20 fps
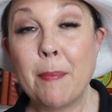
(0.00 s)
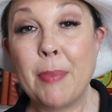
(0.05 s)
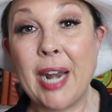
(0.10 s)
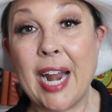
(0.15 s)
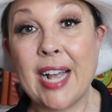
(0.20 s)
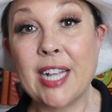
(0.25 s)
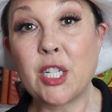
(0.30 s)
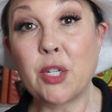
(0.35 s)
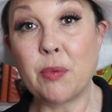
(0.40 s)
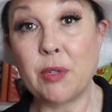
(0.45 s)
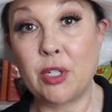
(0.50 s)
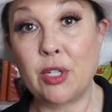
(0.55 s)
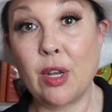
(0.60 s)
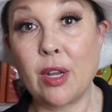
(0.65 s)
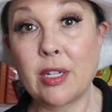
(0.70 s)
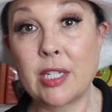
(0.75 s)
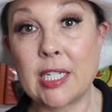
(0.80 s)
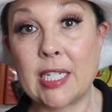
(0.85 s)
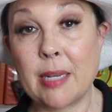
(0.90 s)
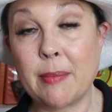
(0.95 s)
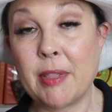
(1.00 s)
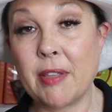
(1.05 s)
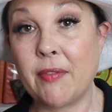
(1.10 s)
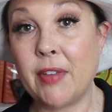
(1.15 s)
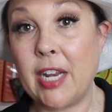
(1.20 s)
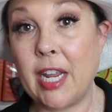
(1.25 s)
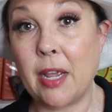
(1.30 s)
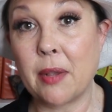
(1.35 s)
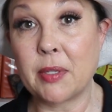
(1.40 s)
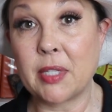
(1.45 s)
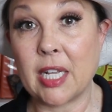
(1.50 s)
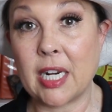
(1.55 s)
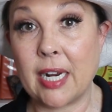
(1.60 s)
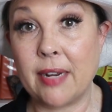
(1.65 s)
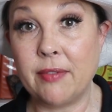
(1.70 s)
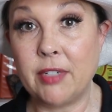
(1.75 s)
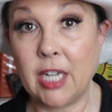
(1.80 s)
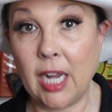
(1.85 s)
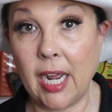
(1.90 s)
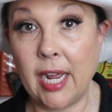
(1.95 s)
But as a result of some of the videos that
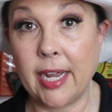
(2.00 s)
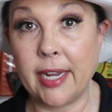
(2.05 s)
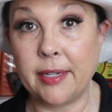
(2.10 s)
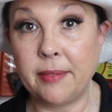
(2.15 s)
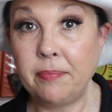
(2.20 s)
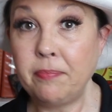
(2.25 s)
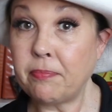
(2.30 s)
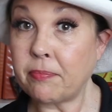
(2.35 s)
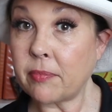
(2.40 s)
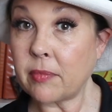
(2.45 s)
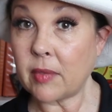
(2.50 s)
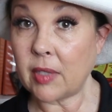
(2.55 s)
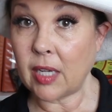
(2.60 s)
I've done,